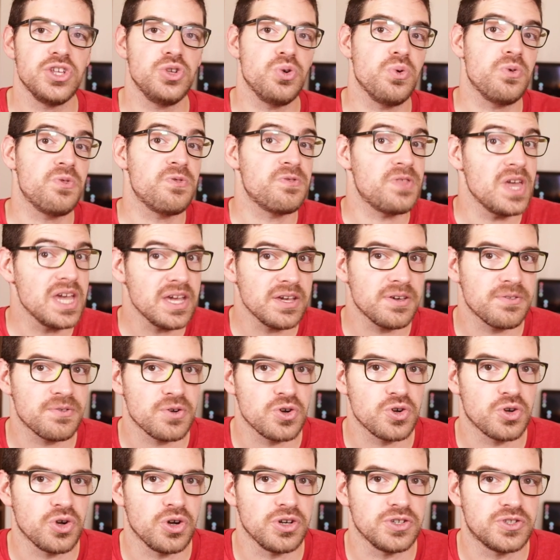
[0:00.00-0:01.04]
You think
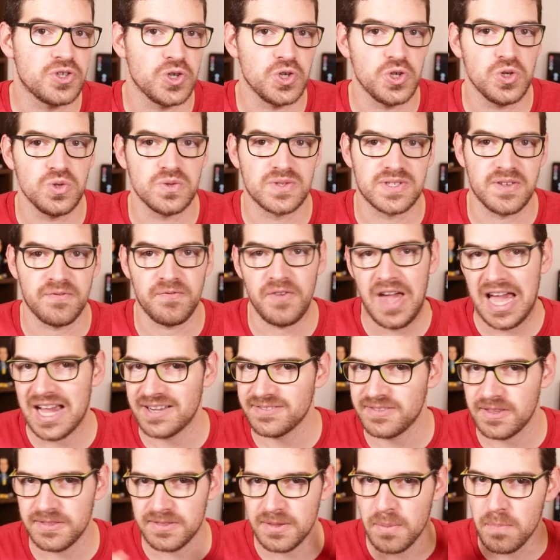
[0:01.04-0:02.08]
they're going to use the
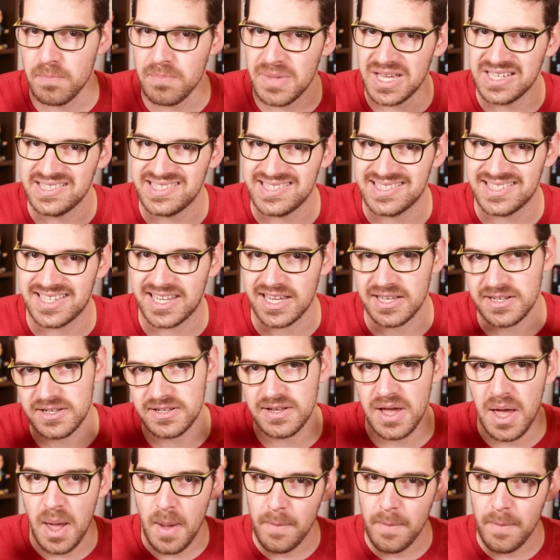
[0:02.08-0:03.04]
fact that the mist can